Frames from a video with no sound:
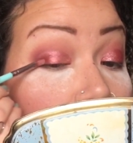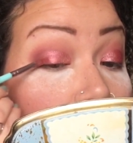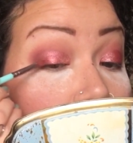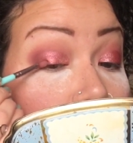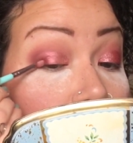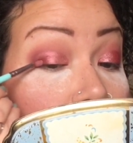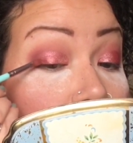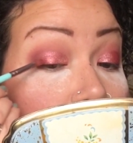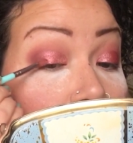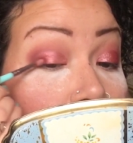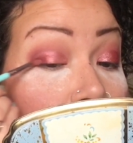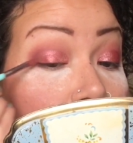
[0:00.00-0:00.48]

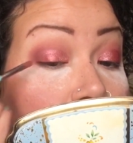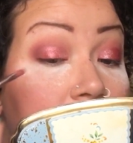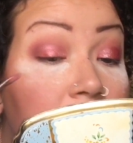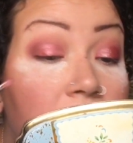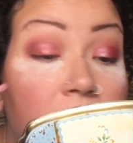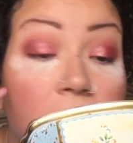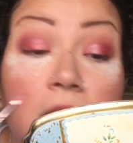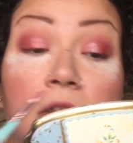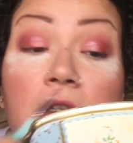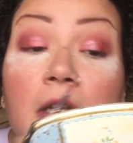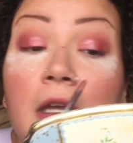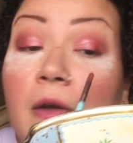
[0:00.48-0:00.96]
this side,
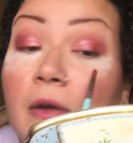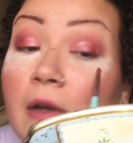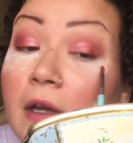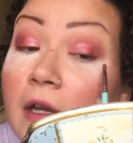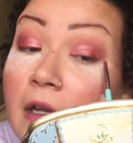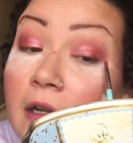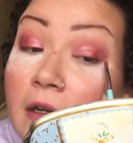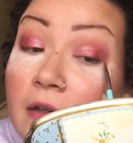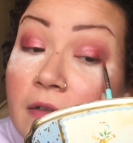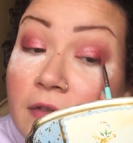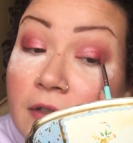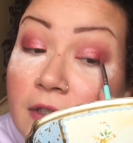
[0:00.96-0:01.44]
so now
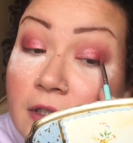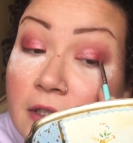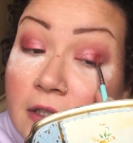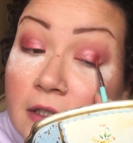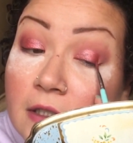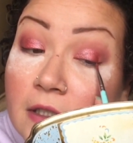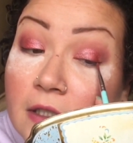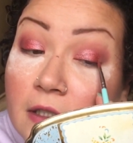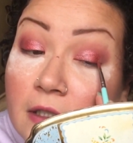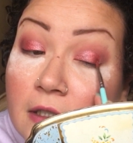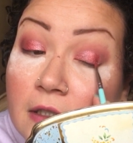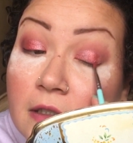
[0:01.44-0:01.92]
I gotta
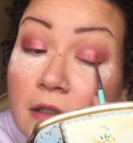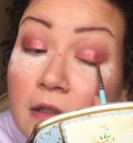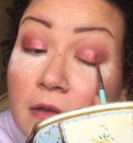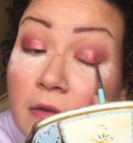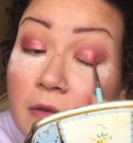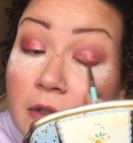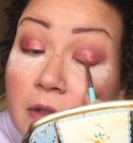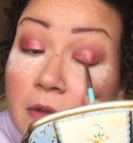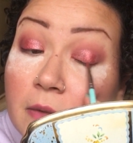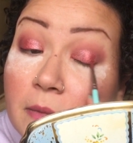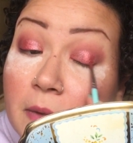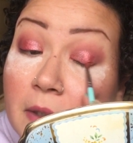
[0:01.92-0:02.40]
fix it because I
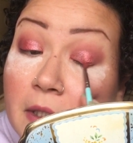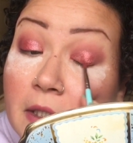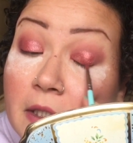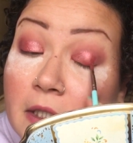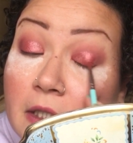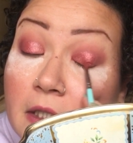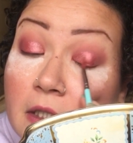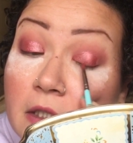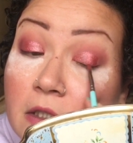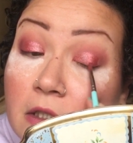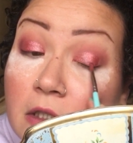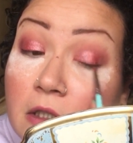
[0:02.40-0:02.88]
wasn't paying
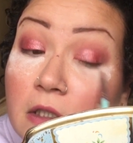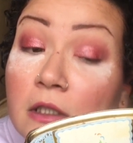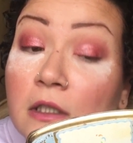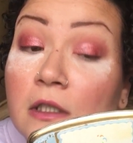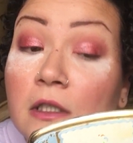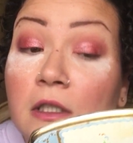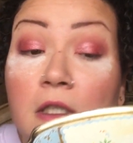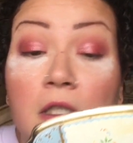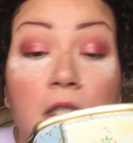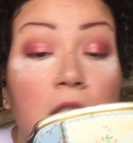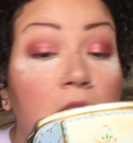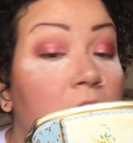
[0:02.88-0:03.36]
attention.
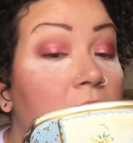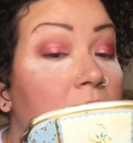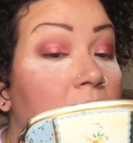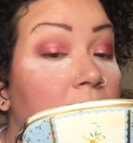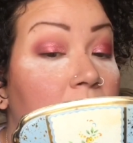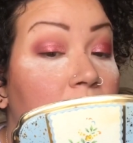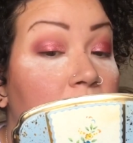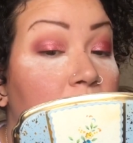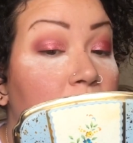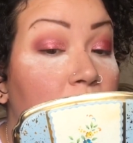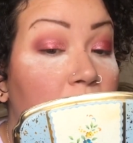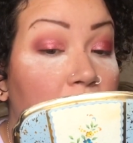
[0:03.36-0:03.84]

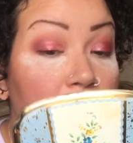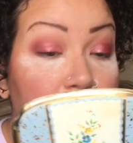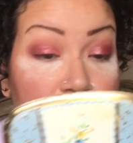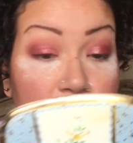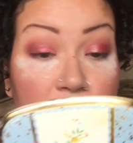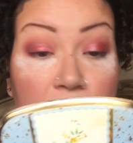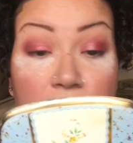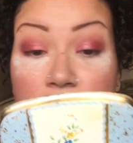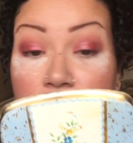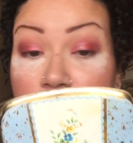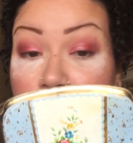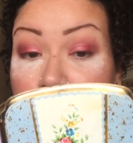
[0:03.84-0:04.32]

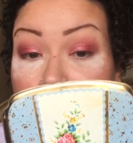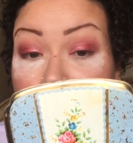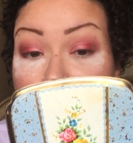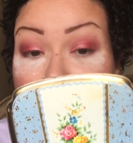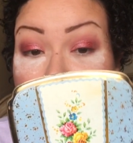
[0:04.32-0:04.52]
Whoops.